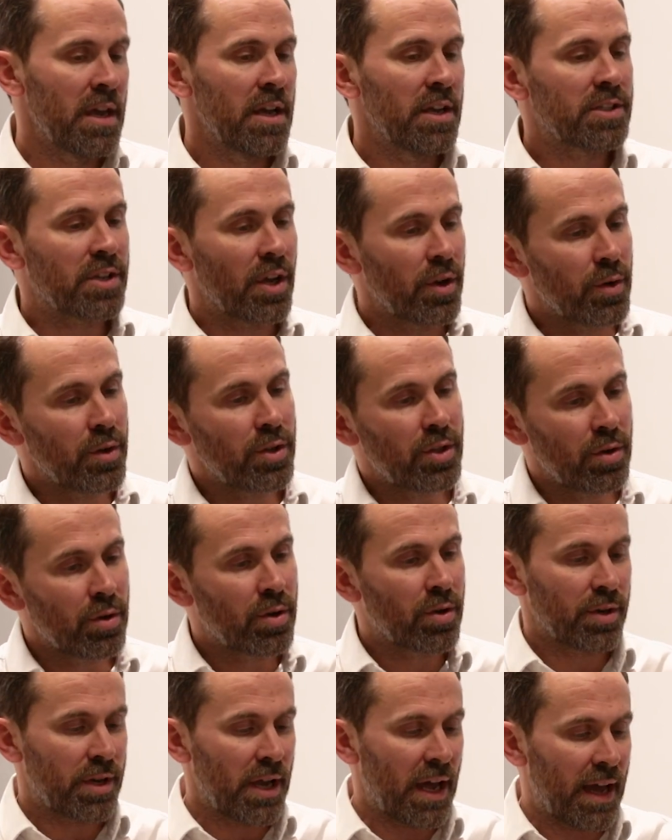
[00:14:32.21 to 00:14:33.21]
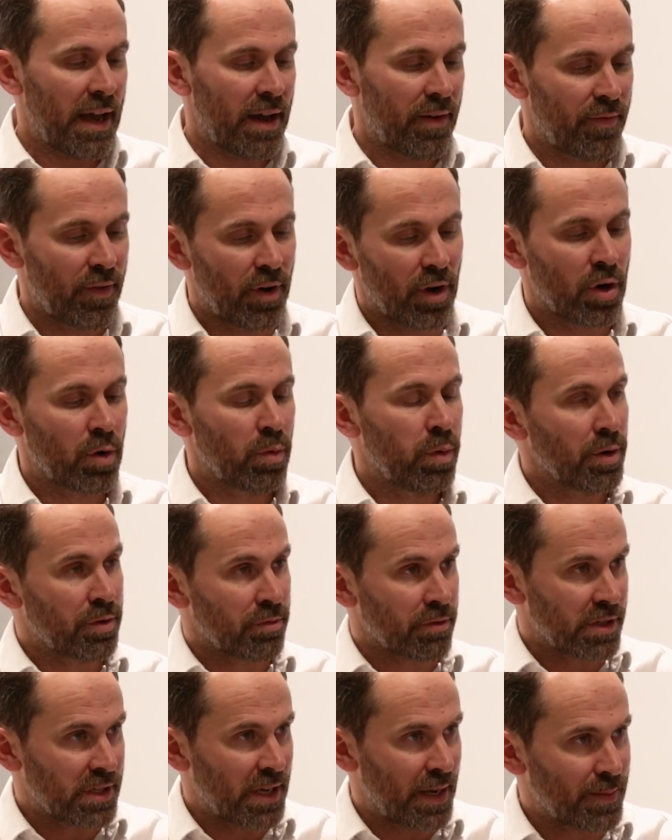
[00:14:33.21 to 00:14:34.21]
So you could have a
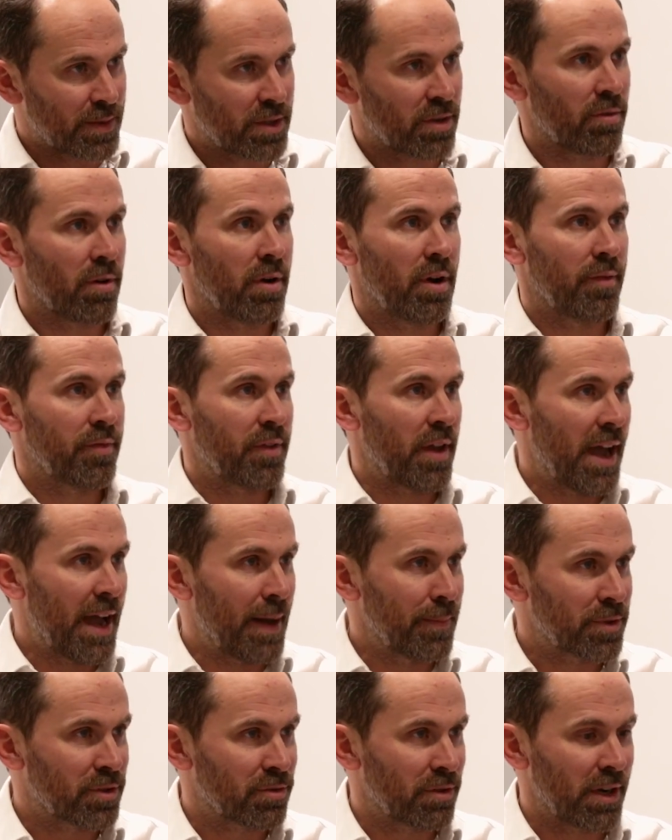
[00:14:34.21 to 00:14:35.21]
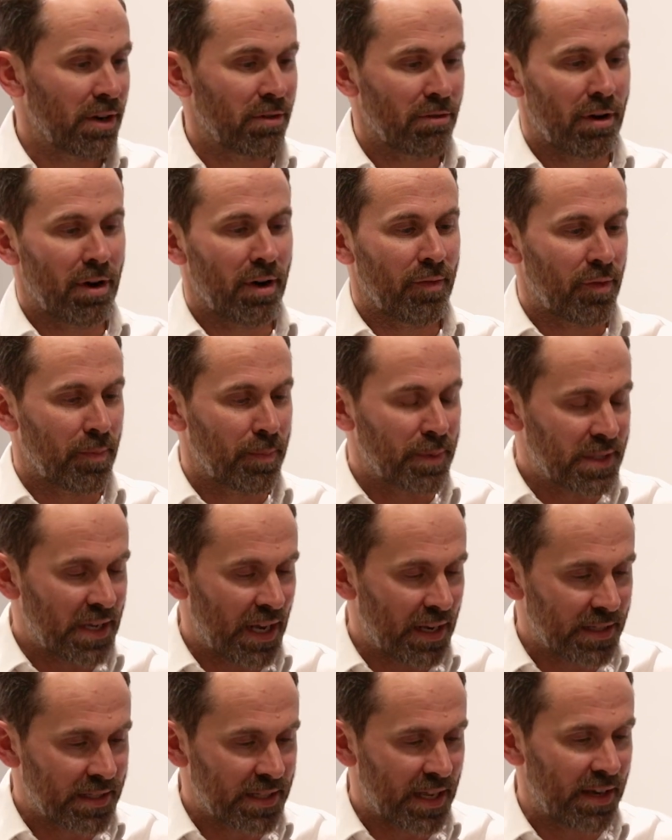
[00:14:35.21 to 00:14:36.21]
quadriceps graft, a hamstring graft, a
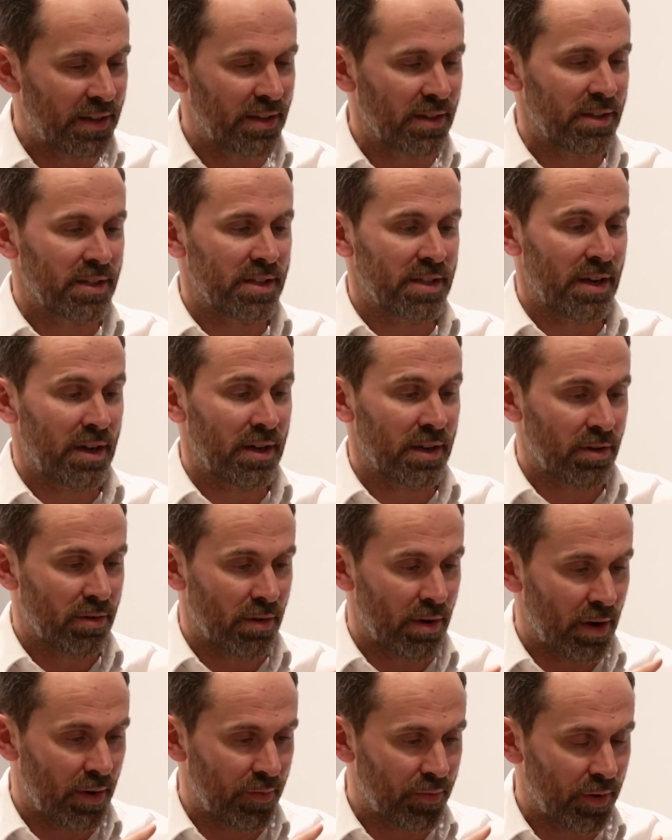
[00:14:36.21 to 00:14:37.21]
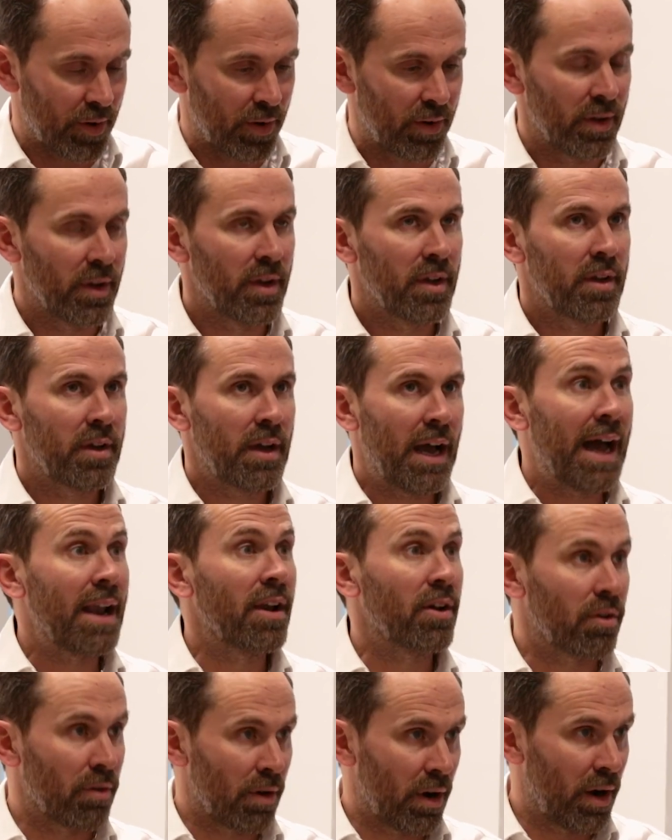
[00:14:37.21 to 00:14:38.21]
patella tendon graft, an
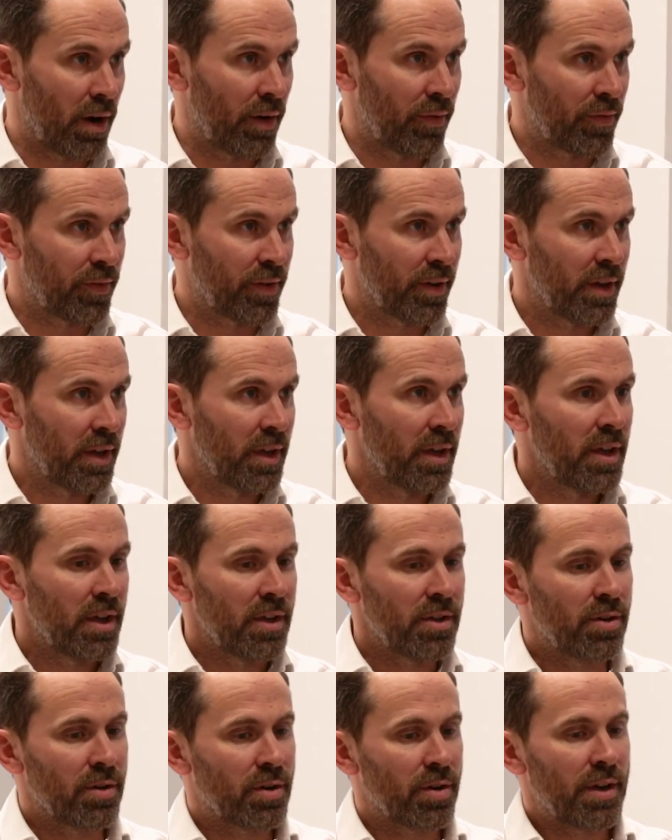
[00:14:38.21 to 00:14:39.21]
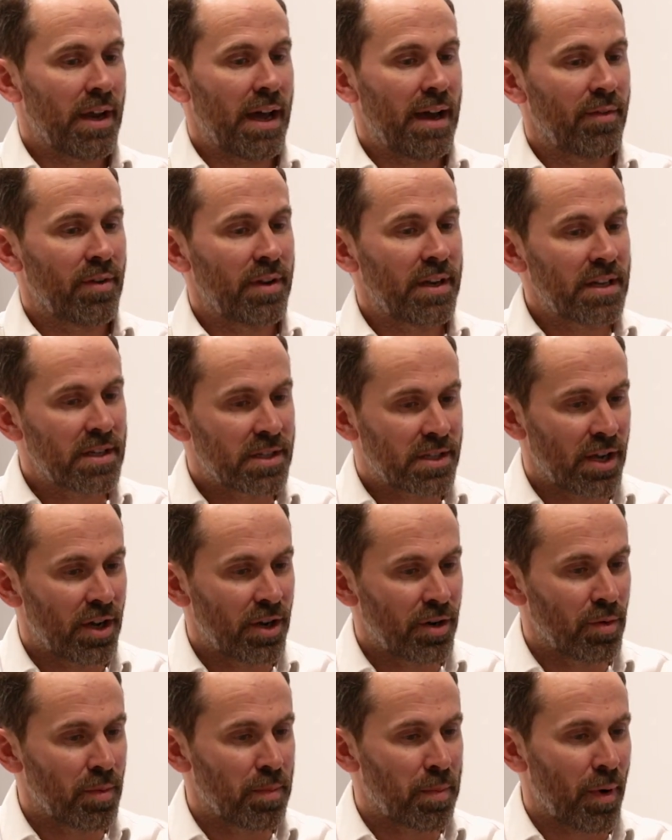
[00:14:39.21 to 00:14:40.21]
allograft. You could have an
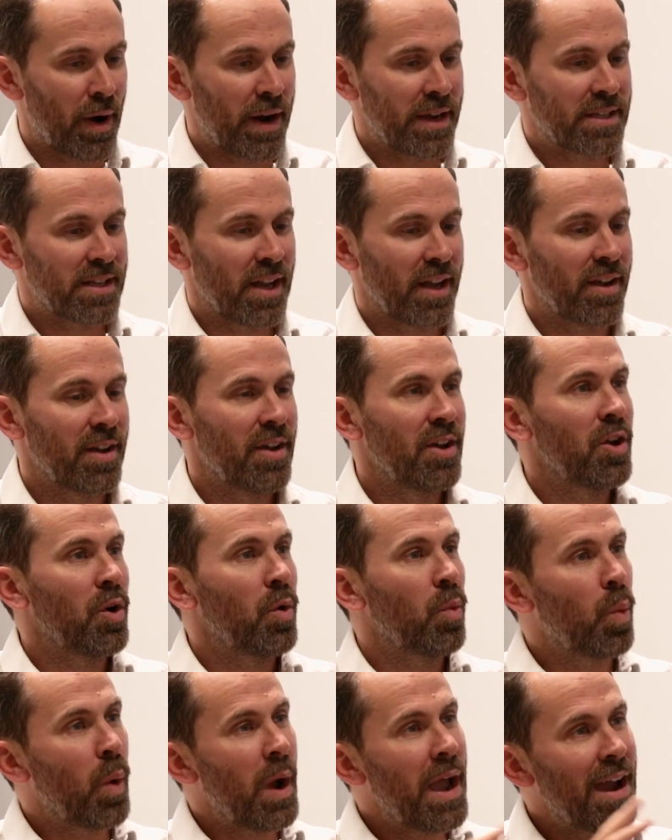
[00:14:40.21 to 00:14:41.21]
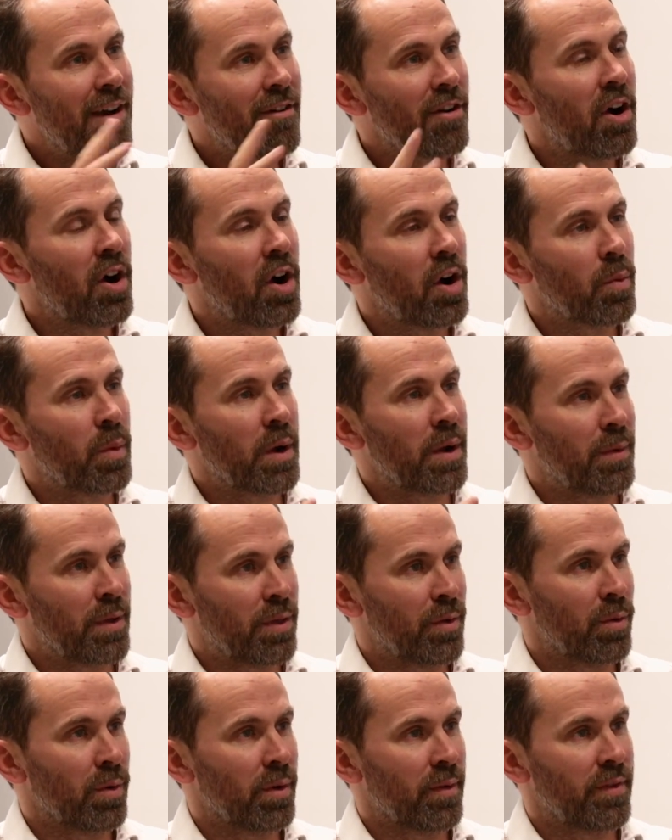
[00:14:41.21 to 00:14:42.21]
internal brace. Like, where are we
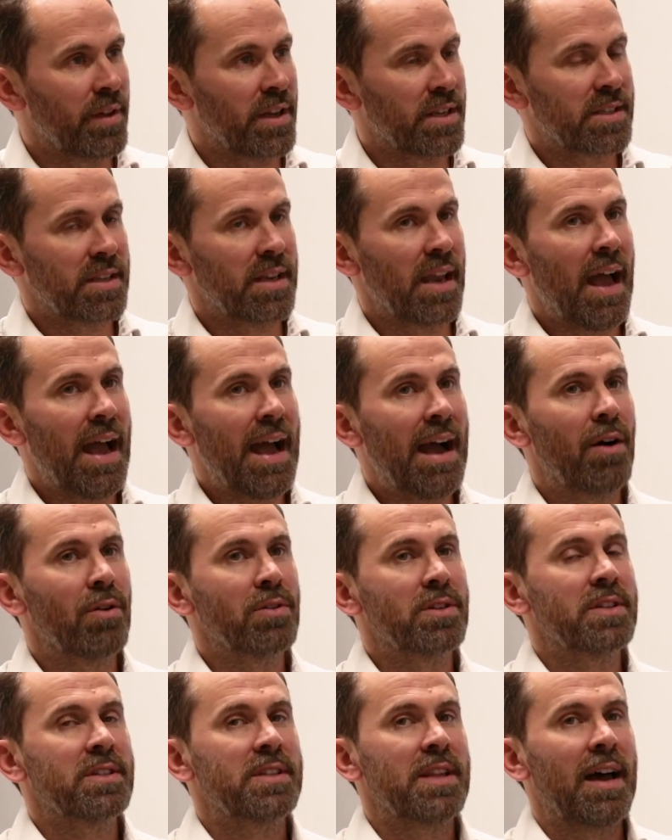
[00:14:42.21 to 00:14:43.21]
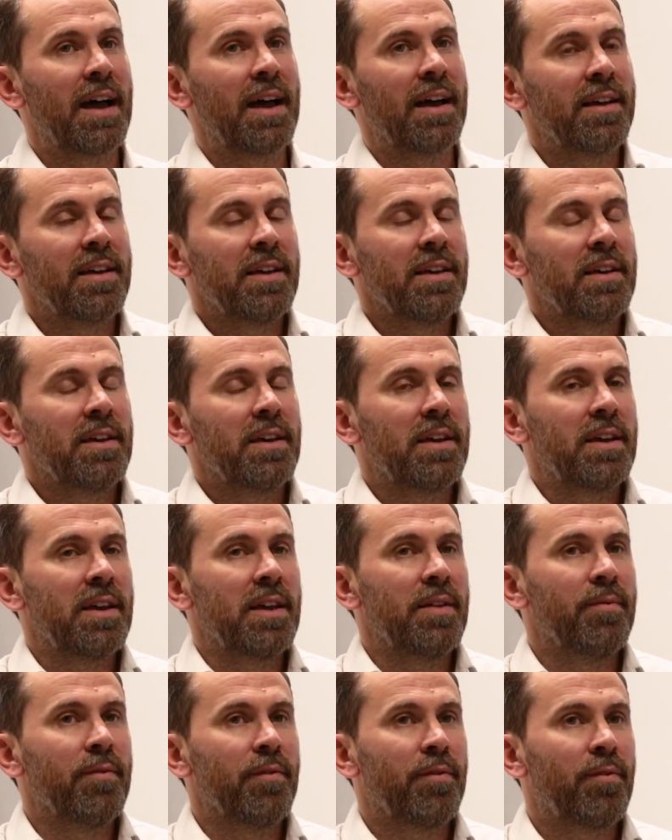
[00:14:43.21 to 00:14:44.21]
with all of this, and how does that
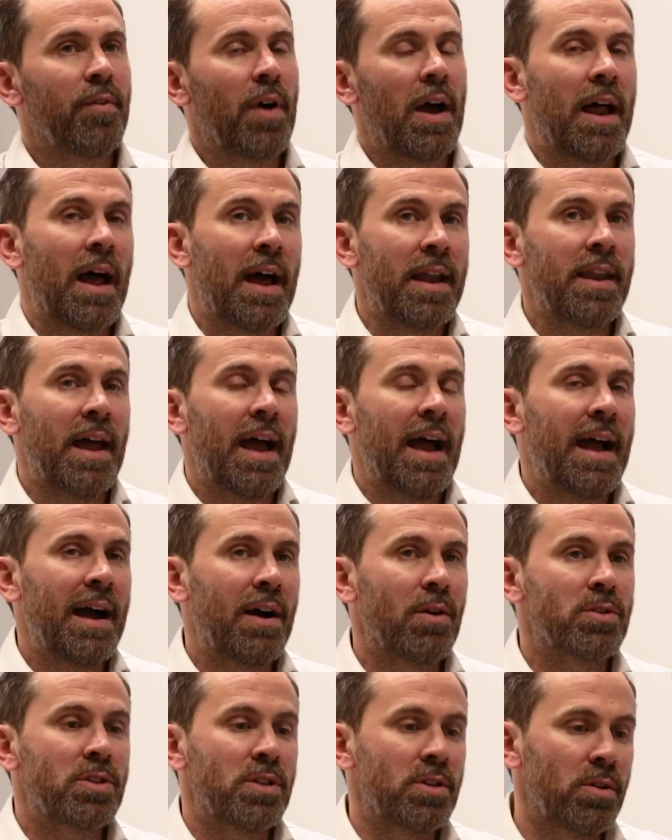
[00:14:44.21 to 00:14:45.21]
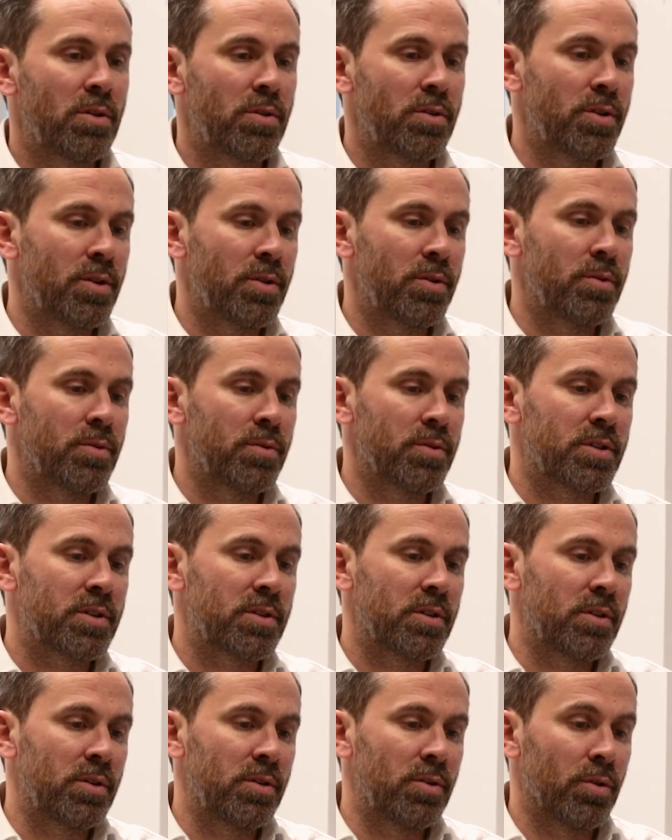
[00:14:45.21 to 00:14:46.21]
and how do you
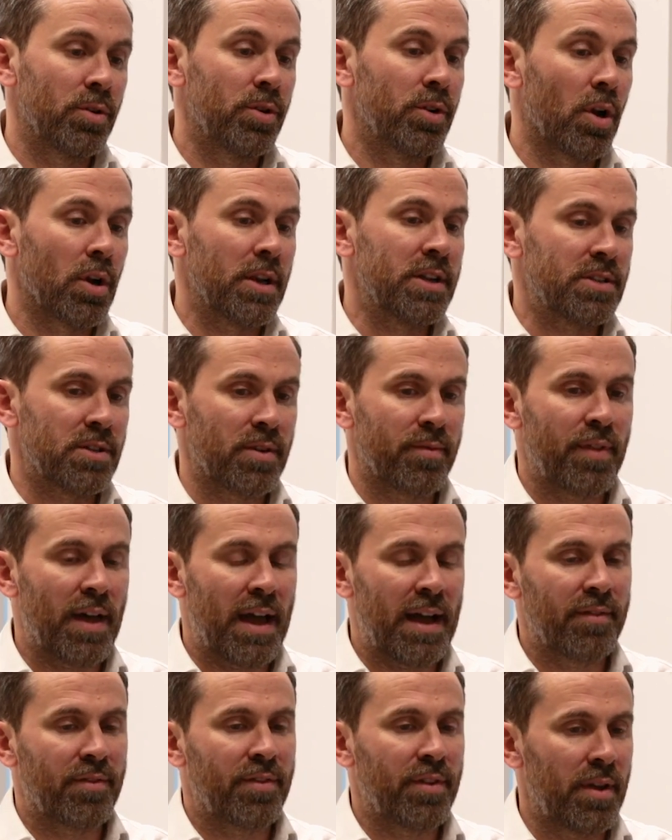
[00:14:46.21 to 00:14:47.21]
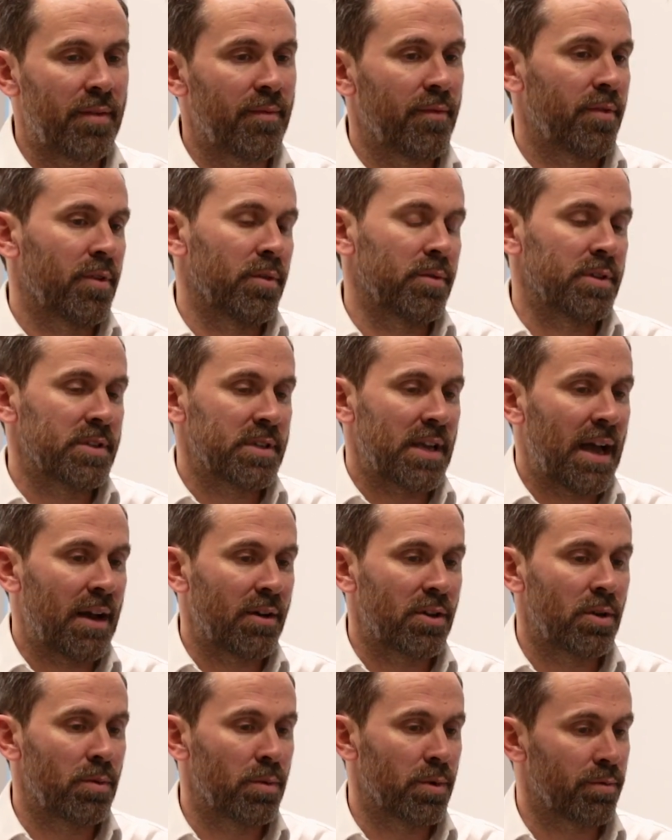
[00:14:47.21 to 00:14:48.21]
use your knowledge of that to influence how
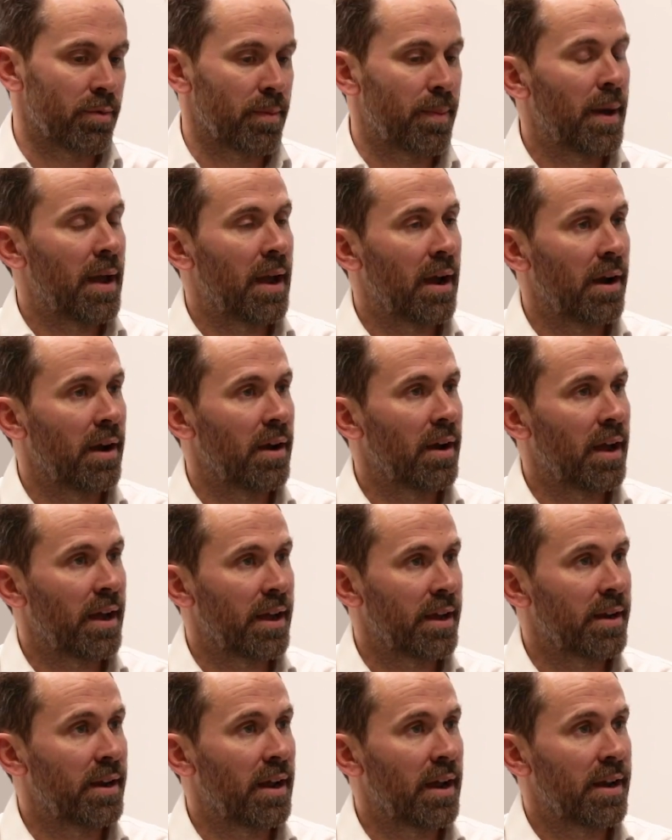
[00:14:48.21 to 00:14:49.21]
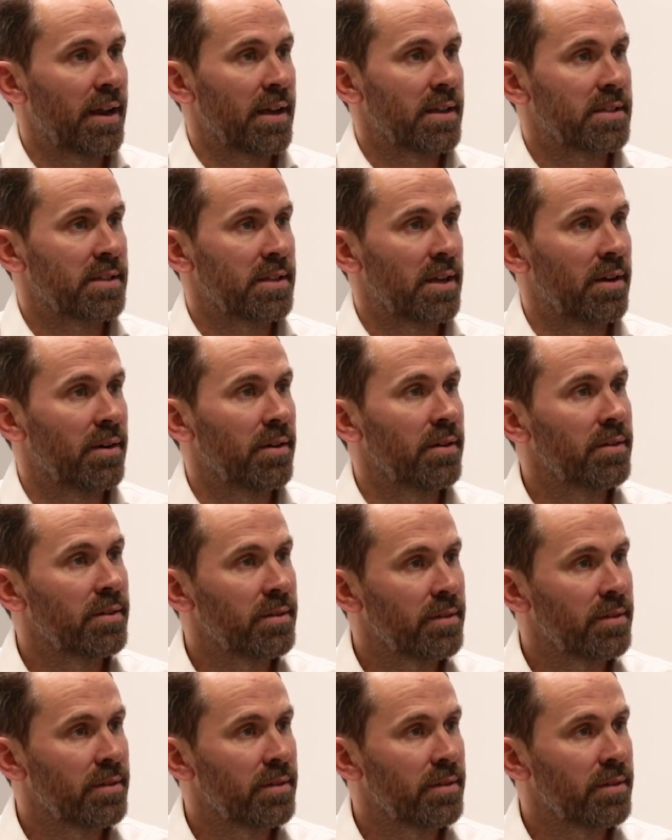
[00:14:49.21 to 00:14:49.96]
you would repair an ACL?